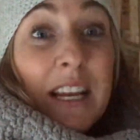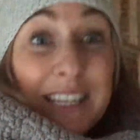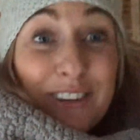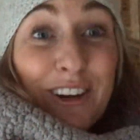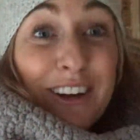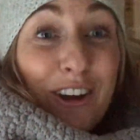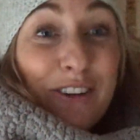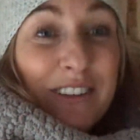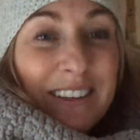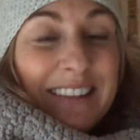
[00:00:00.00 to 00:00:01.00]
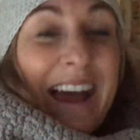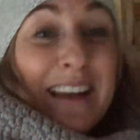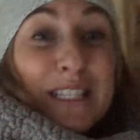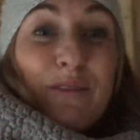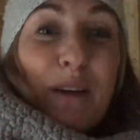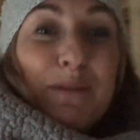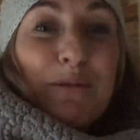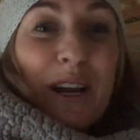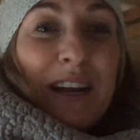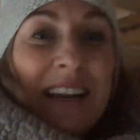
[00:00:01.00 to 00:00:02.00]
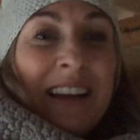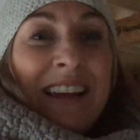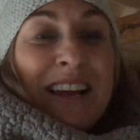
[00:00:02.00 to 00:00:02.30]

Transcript: a year ago, last February.